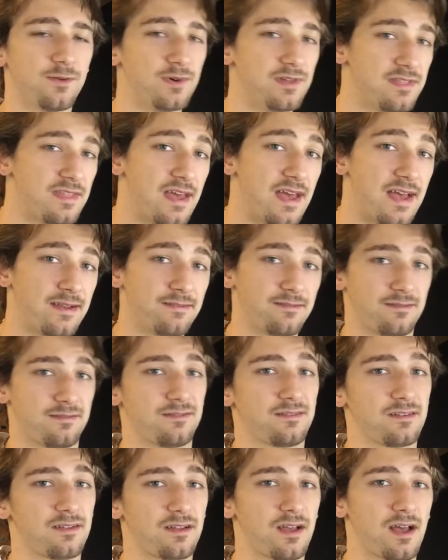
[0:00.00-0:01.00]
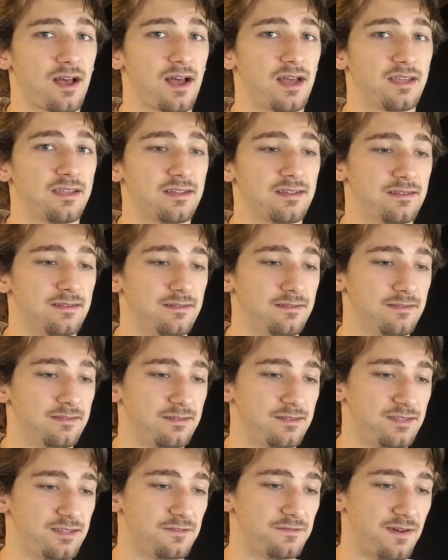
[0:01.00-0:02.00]
with that, I can
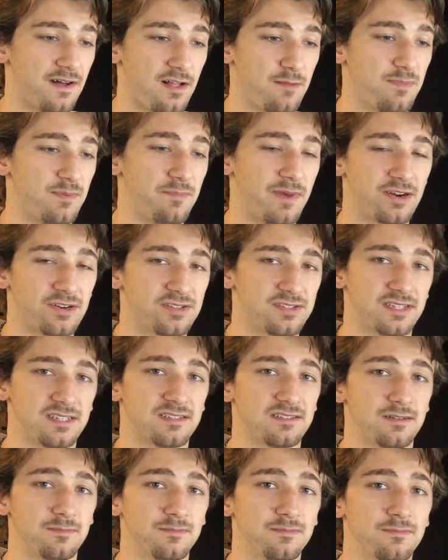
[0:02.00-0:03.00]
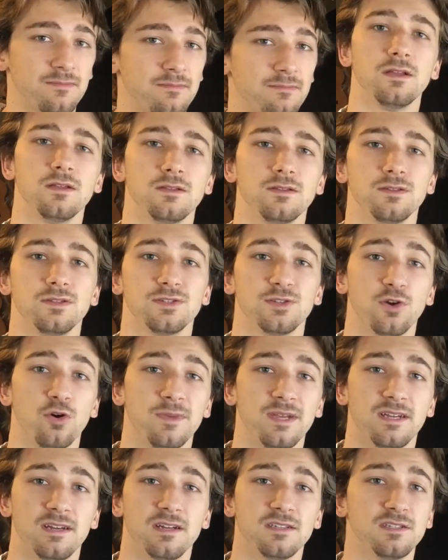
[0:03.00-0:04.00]
develop a better system. So
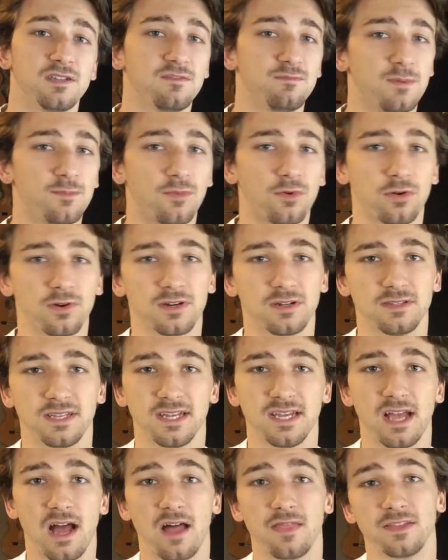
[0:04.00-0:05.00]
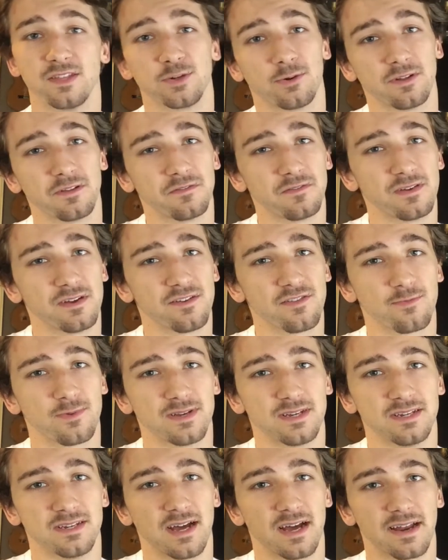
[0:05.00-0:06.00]
because of Memorial Day on the 25th,
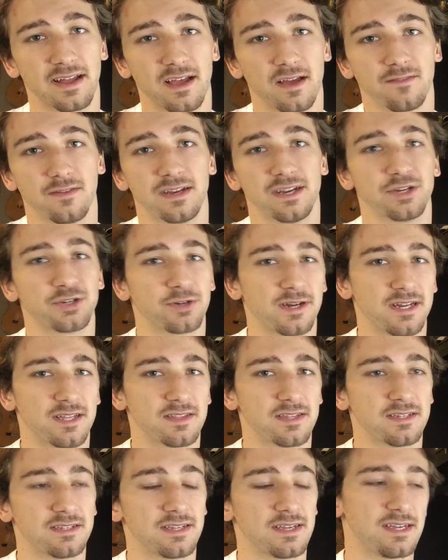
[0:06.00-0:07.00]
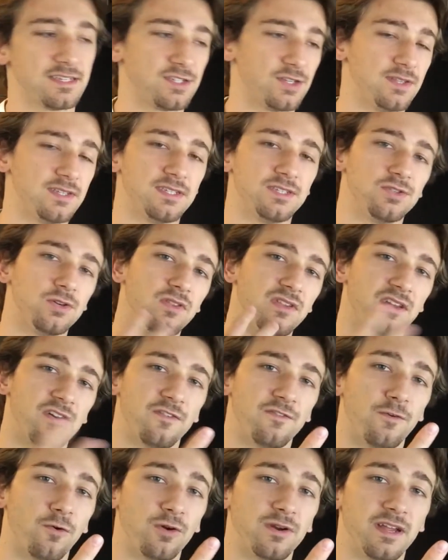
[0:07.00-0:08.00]
we did not have any trading that day, so this is only a
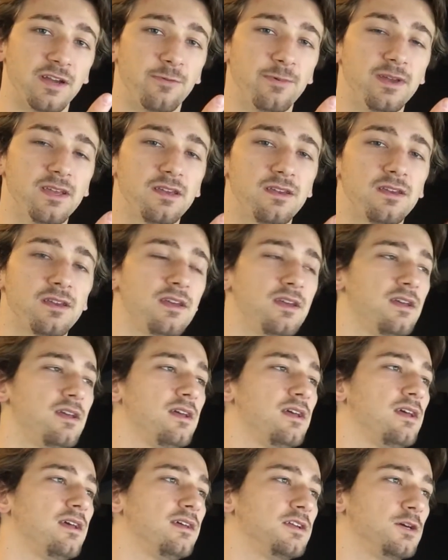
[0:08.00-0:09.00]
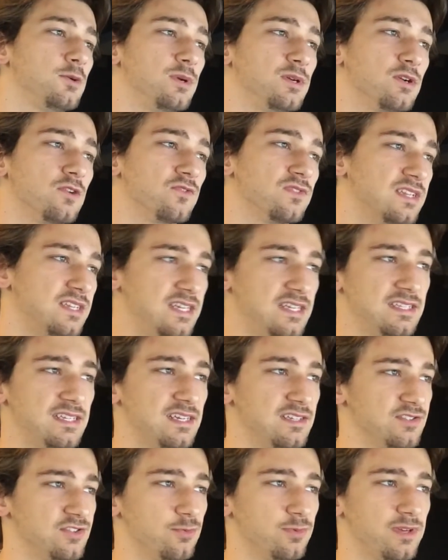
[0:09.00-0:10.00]
4-day week. And going over the
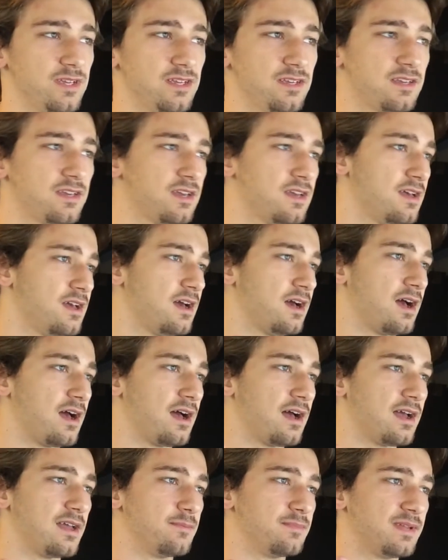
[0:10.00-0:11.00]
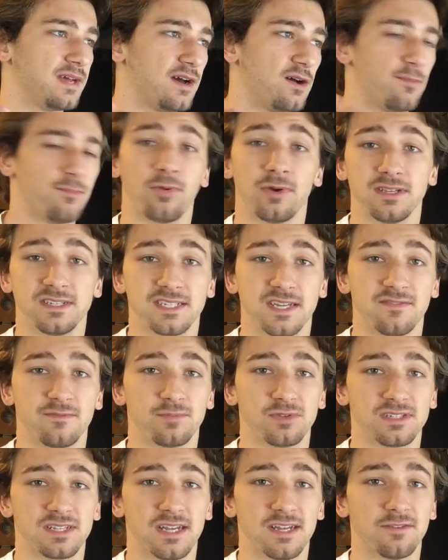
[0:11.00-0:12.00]
details of the week, I am down
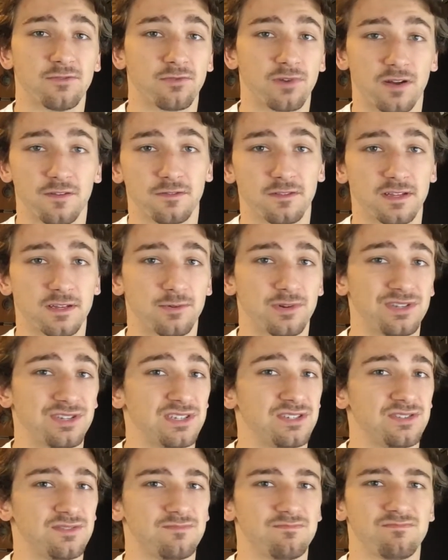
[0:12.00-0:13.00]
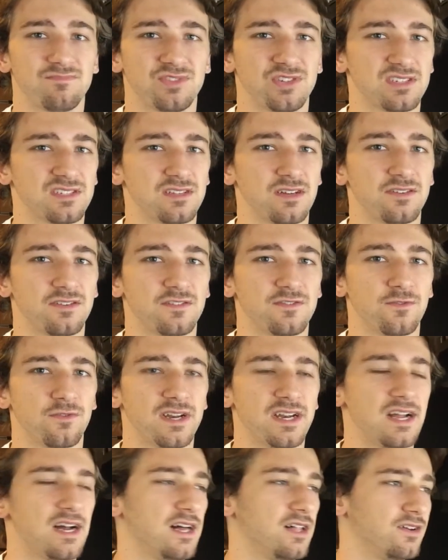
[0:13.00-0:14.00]
0.7% roughly, which is just under
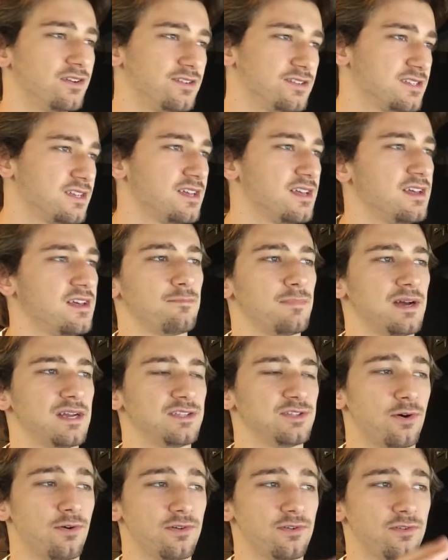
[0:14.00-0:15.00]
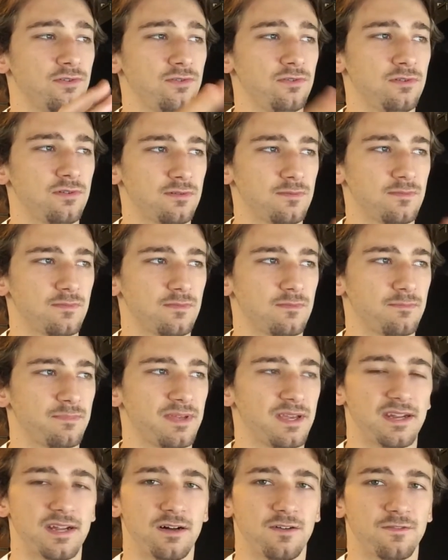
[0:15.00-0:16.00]
$40. My total
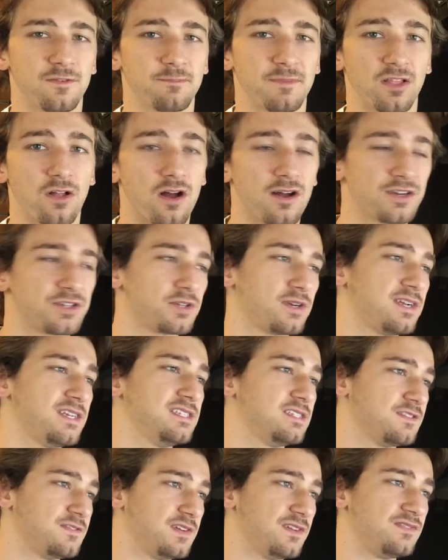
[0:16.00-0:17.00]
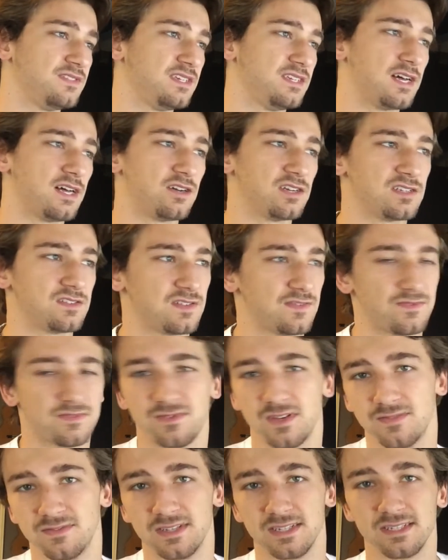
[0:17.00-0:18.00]
P&L from my long trades is
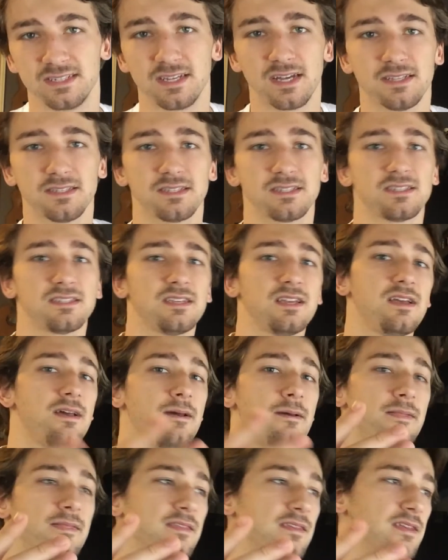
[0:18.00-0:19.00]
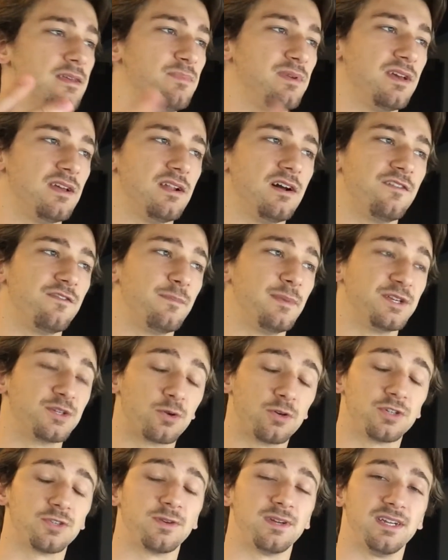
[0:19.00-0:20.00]
$15.50. The P&L for my
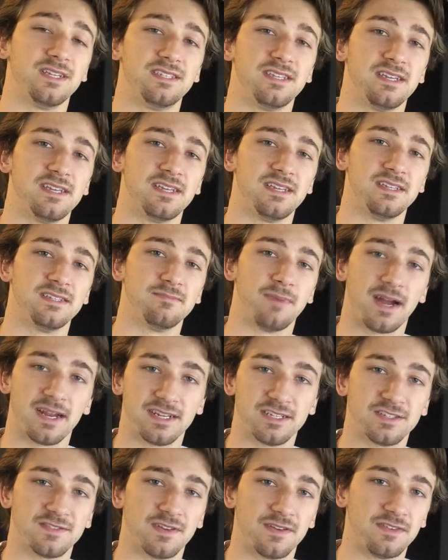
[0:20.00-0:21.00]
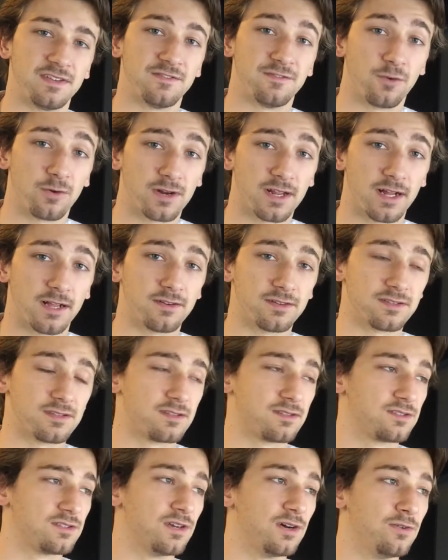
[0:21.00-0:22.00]
short trades is minus $54.
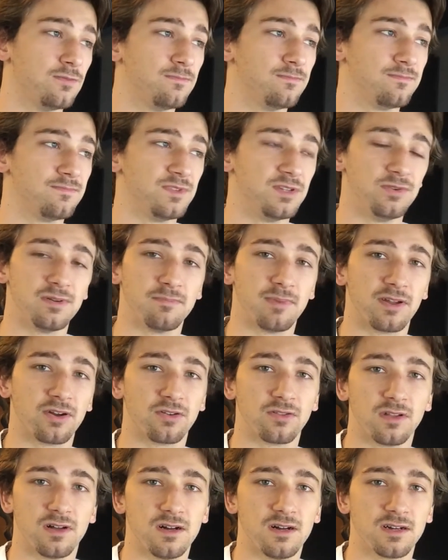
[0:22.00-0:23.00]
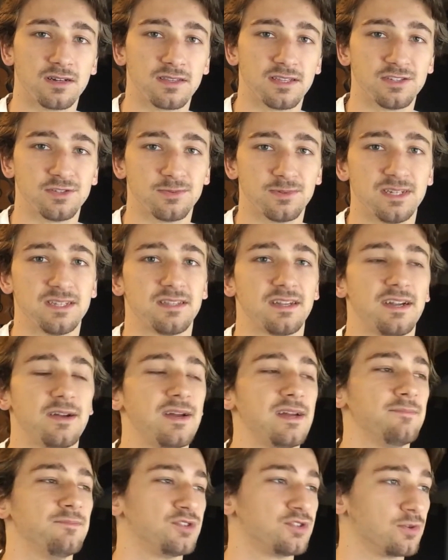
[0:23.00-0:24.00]
So doing better long this week than
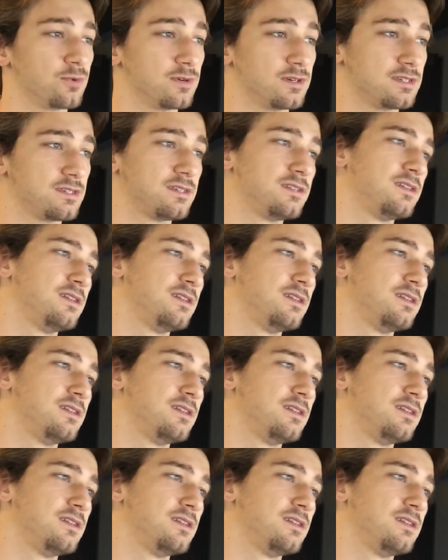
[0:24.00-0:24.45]
I am short.